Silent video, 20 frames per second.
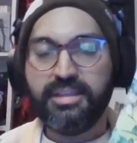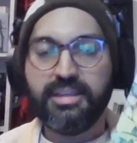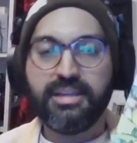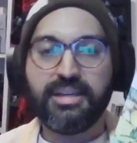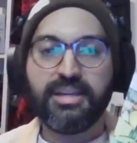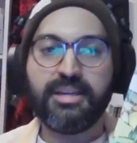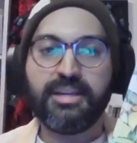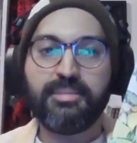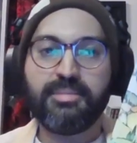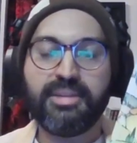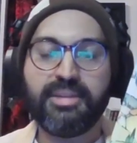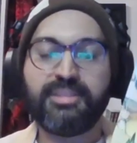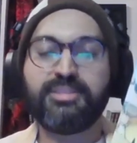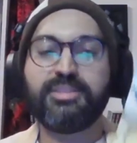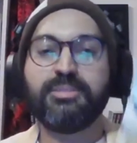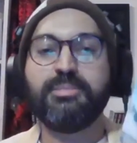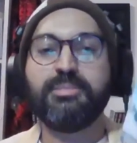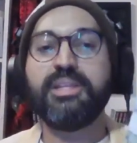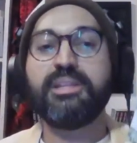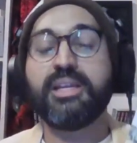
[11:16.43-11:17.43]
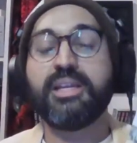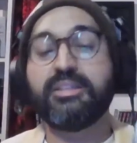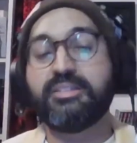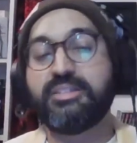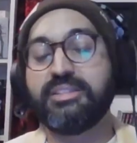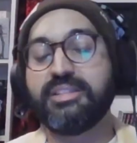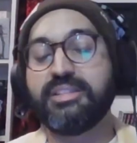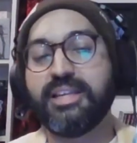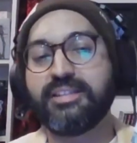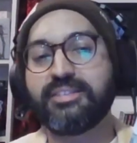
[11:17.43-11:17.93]
To me,
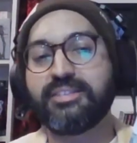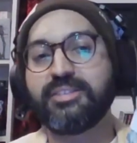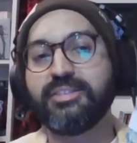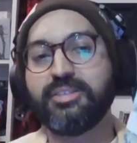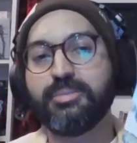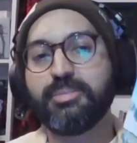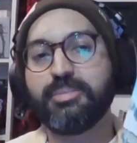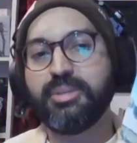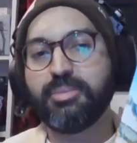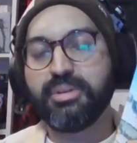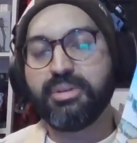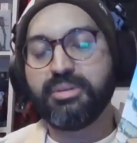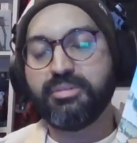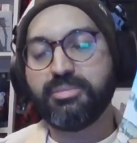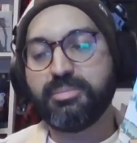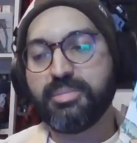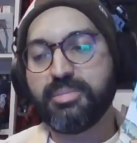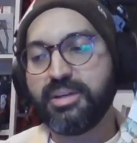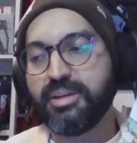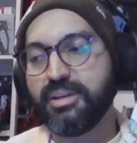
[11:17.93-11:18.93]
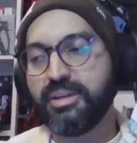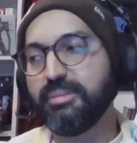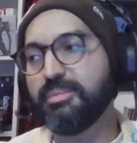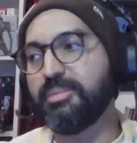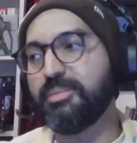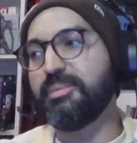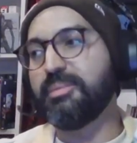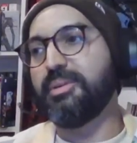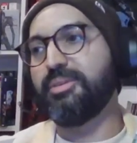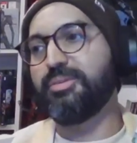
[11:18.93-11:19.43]
that's going to be one of my
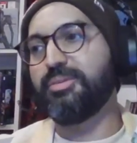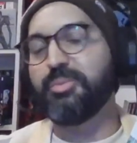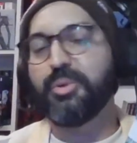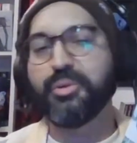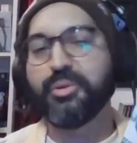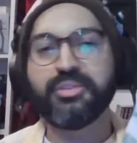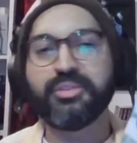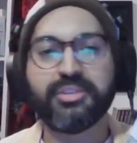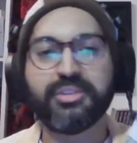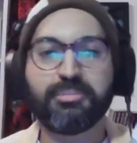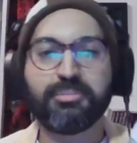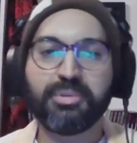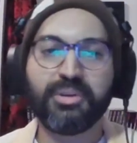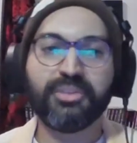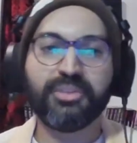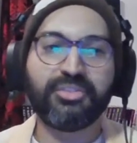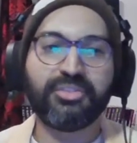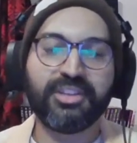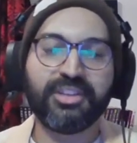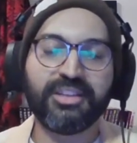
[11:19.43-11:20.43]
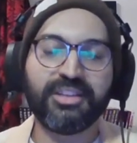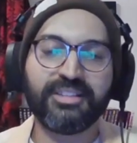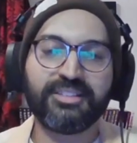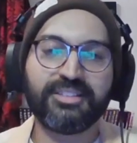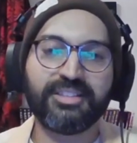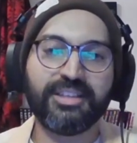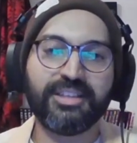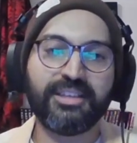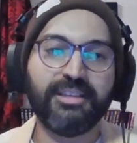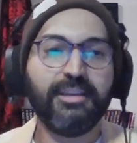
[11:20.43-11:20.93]
most wanted projects
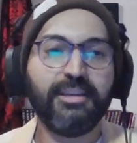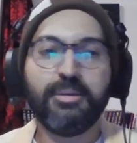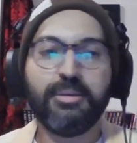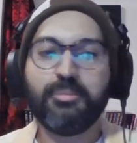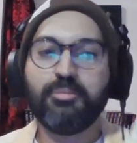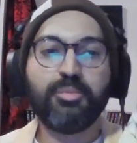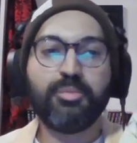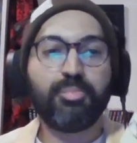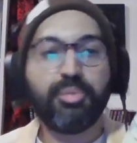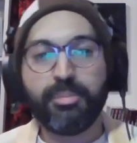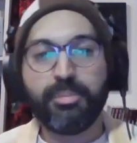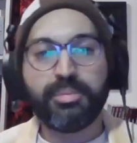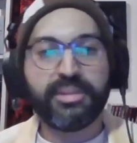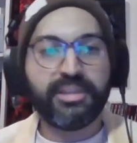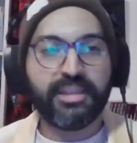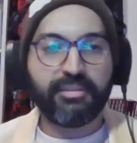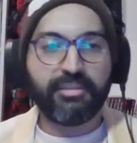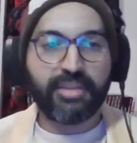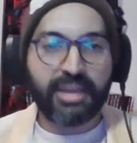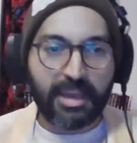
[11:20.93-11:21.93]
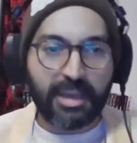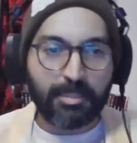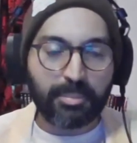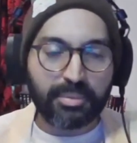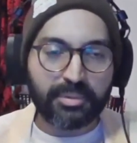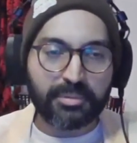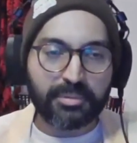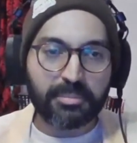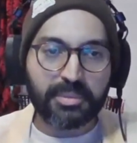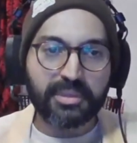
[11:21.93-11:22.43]
that will probably never
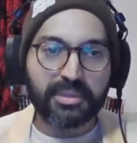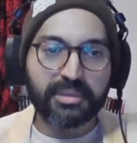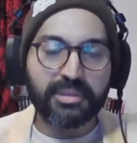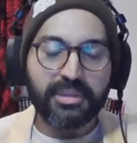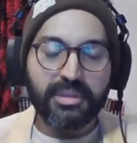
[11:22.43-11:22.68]
happen, but